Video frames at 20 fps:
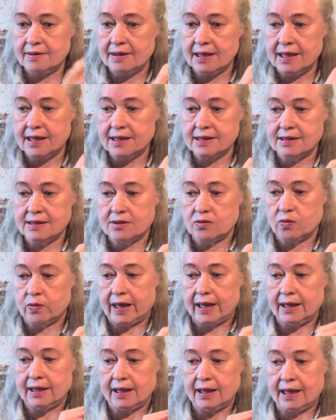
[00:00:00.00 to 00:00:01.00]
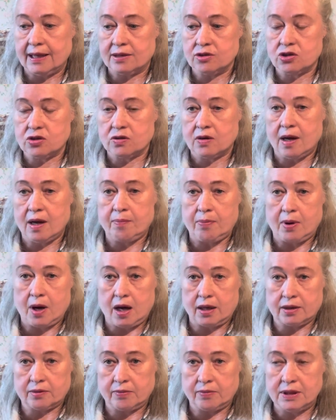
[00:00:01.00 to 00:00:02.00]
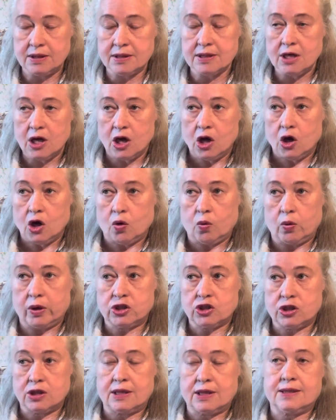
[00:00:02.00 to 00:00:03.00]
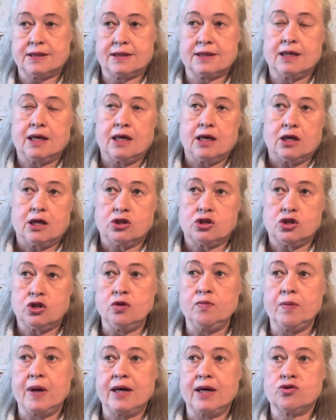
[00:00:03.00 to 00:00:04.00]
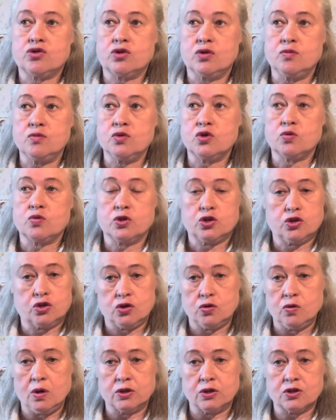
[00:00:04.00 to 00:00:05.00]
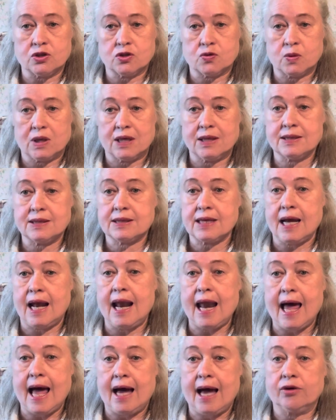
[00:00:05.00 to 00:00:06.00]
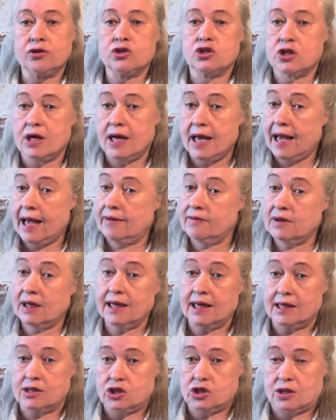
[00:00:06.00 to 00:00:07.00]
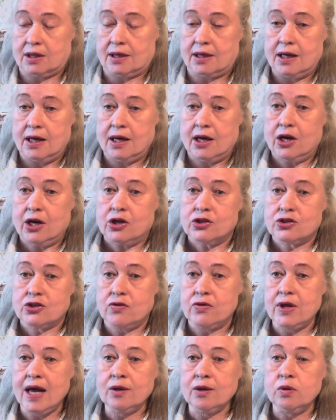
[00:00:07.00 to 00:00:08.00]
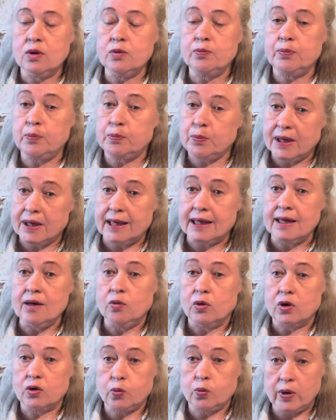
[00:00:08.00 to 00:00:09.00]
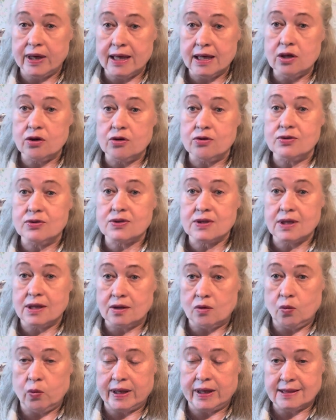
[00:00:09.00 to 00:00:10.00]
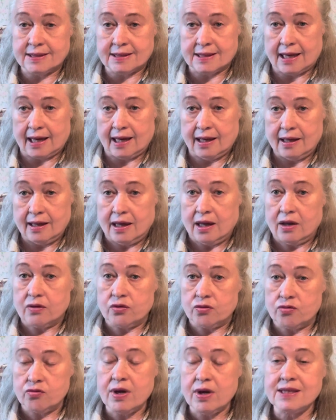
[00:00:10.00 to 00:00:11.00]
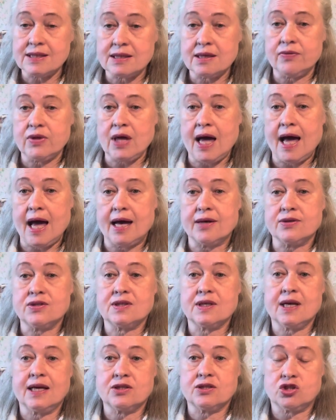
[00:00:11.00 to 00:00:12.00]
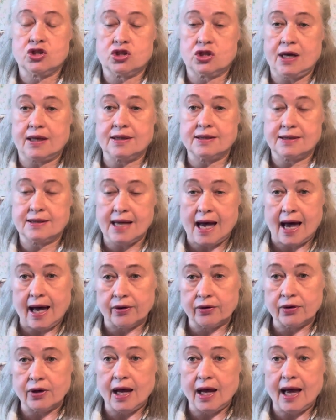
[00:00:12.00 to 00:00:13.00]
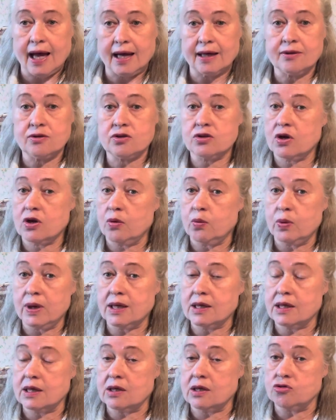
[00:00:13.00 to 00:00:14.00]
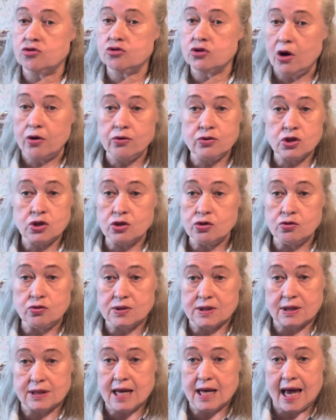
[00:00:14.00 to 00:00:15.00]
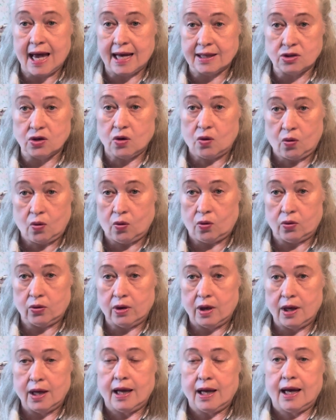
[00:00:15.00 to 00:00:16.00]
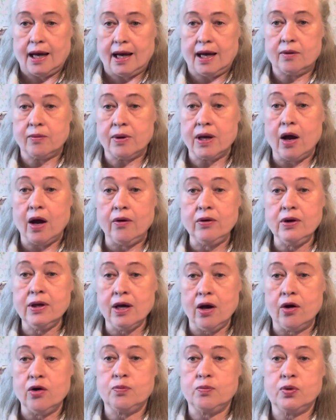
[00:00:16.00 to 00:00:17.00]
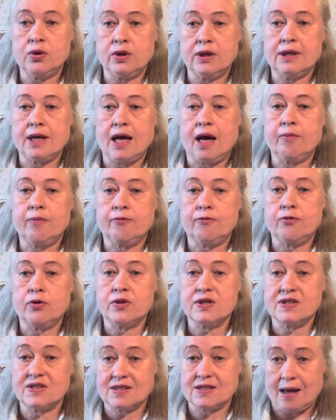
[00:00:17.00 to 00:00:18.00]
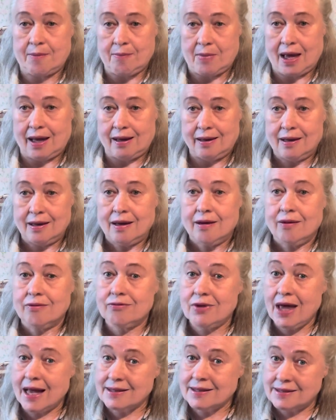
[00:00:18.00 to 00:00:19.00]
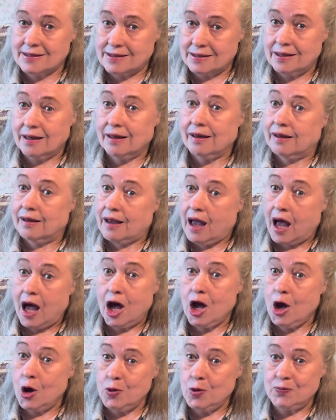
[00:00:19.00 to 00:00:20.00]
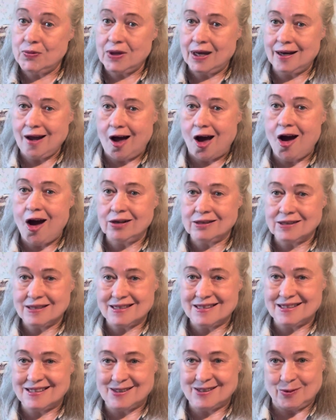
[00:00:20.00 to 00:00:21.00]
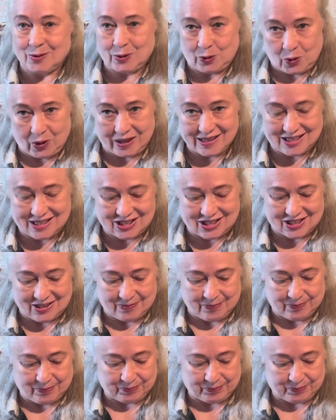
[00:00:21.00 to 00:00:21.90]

the east wing into apartment, which is two bedrooms with two en suites, a lounge and the kitchen. So that will be what we use in the winter. The rest of the house gets shut down and we don't use it at all. And we only open it up for the summer. That's, I hope that answers your question.